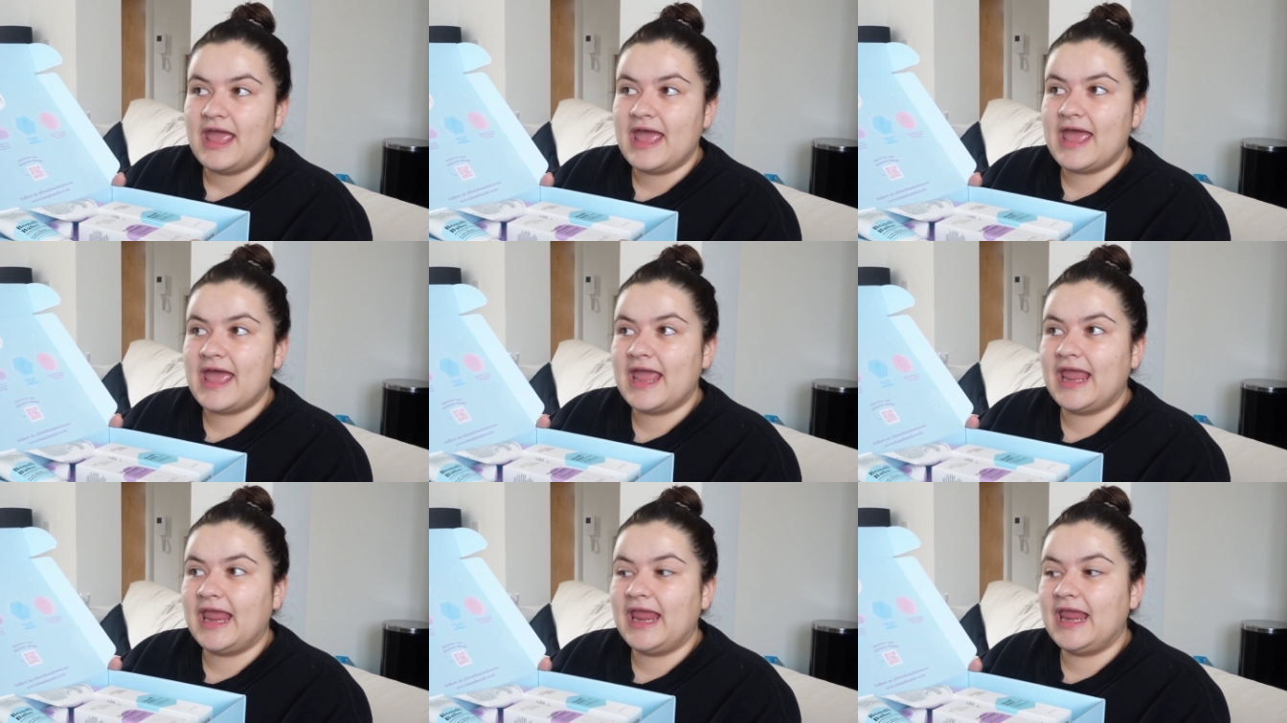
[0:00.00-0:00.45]

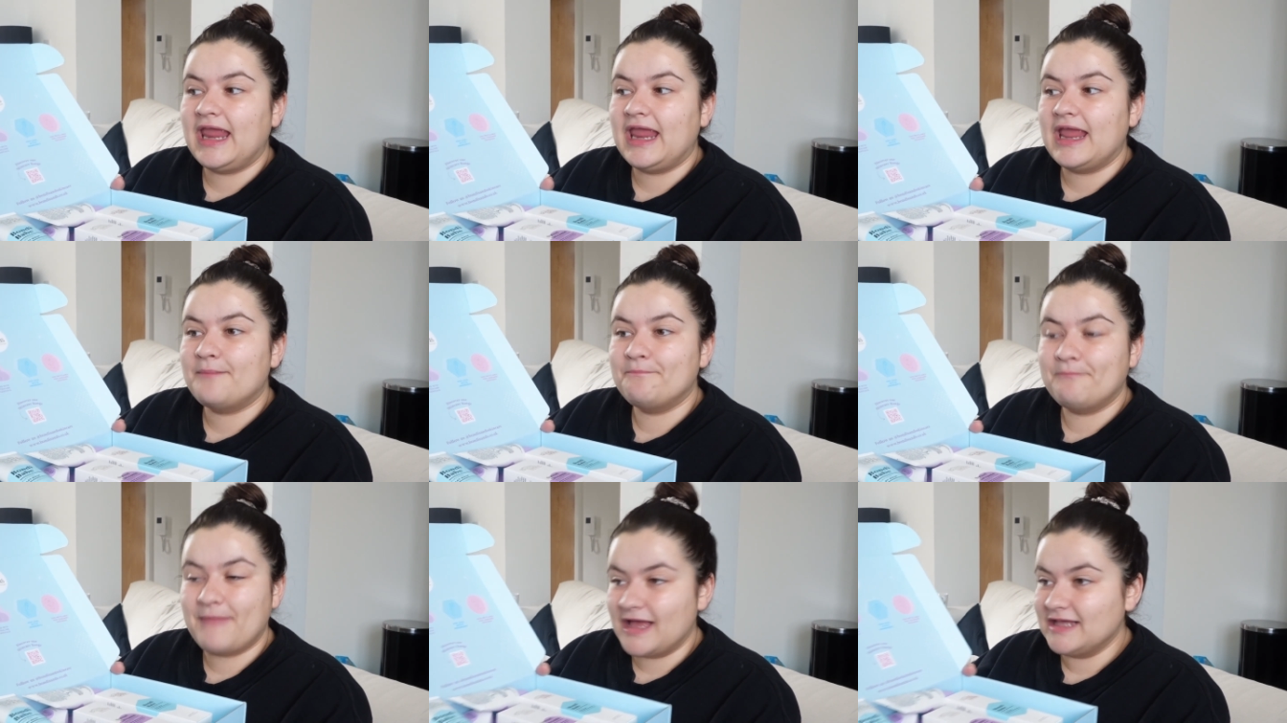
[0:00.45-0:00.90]

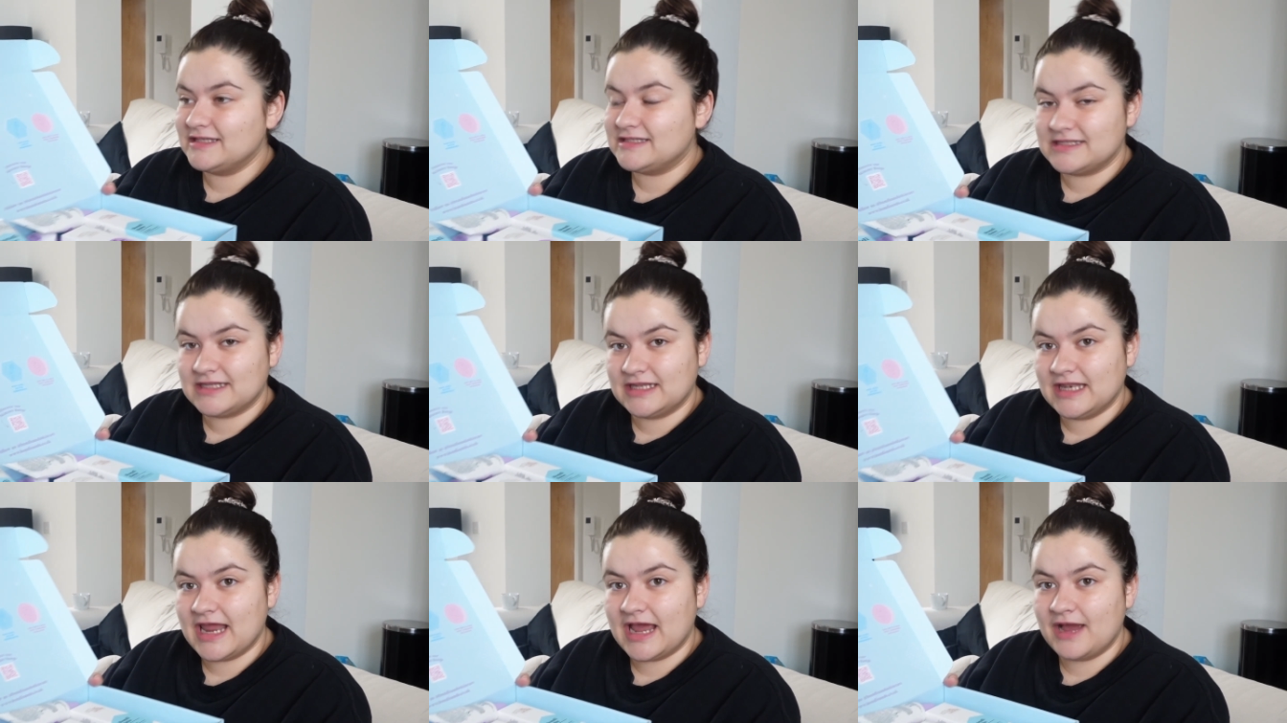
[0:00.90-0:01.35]
a
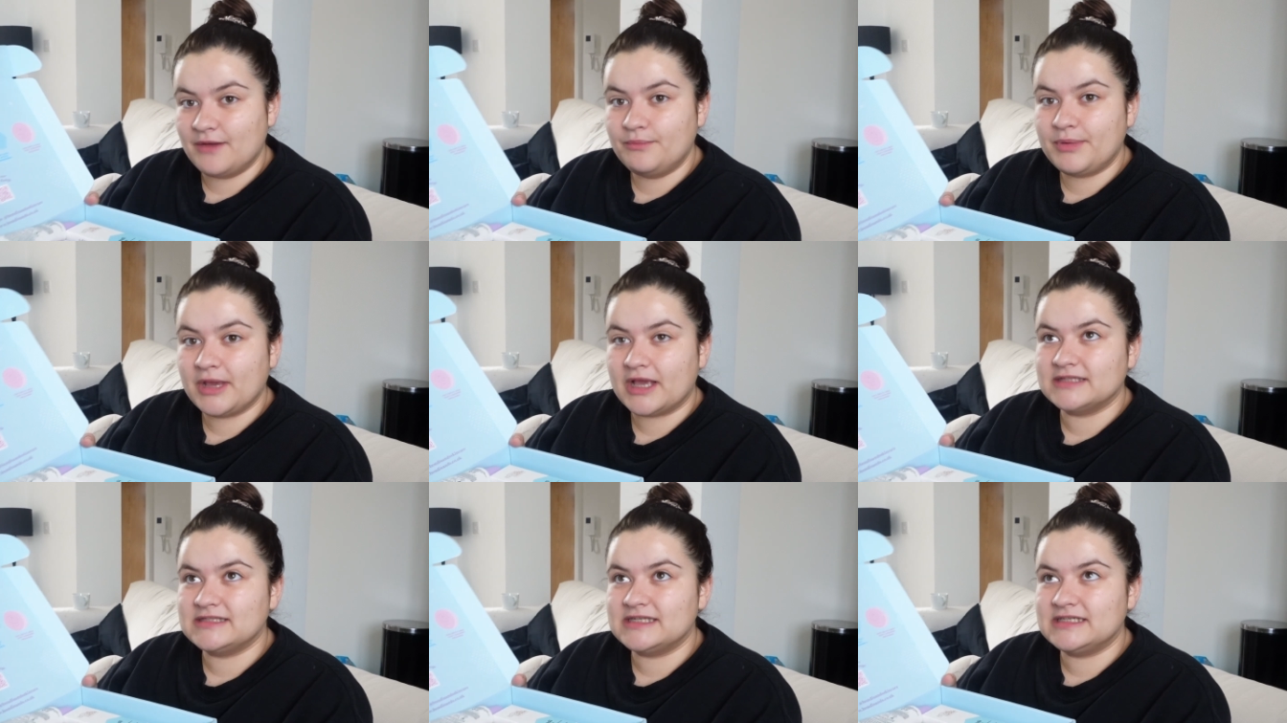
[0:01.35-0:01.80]
mask now
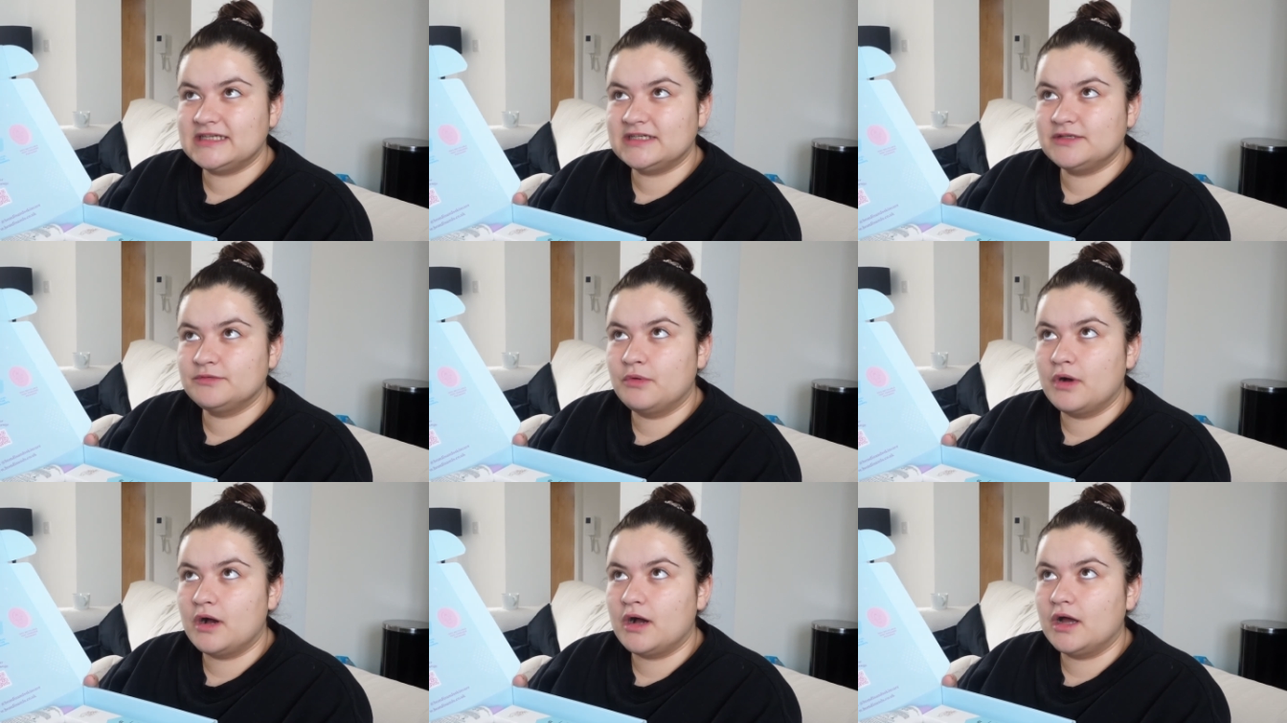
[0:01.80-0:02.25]
because I
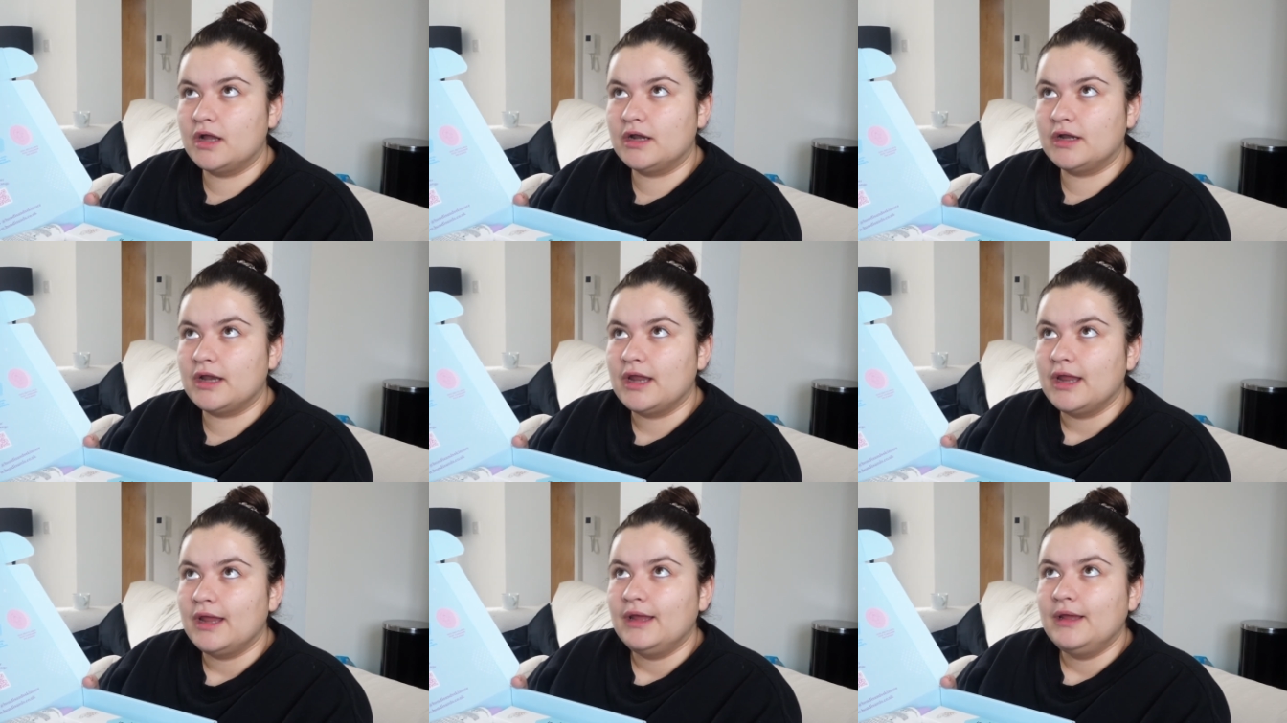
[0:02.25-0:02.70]
did
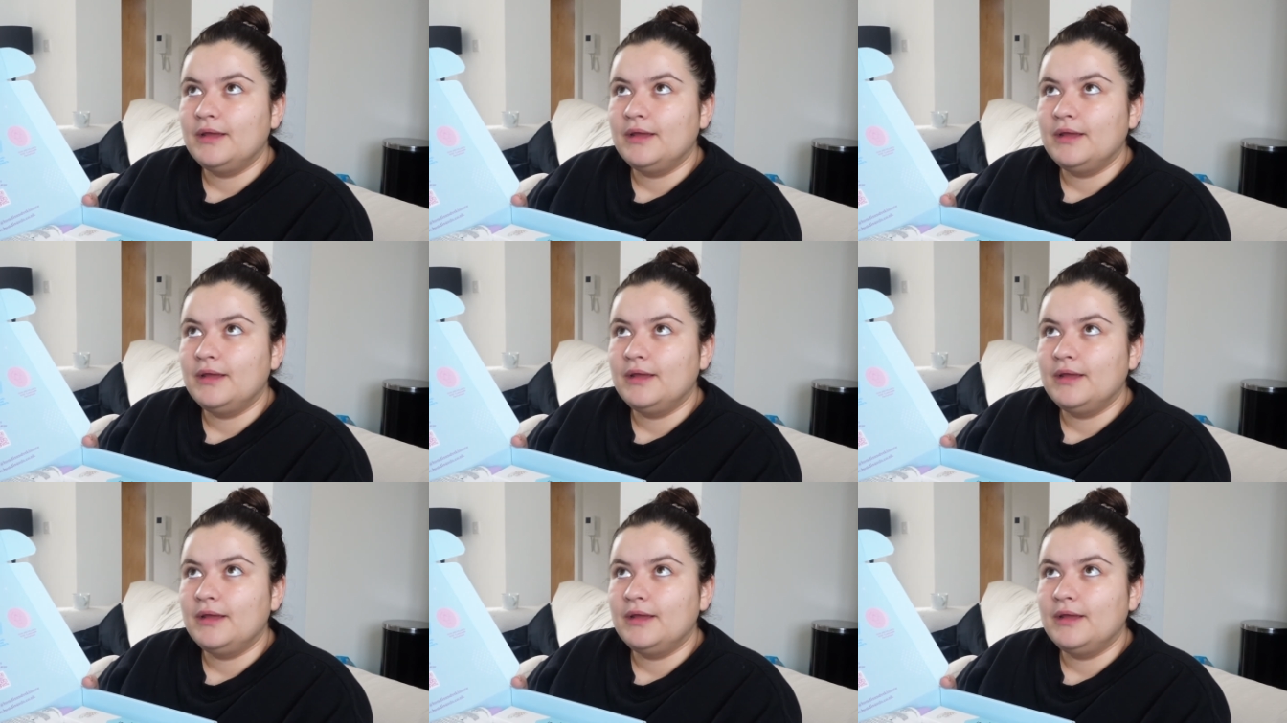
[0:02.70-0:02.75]
one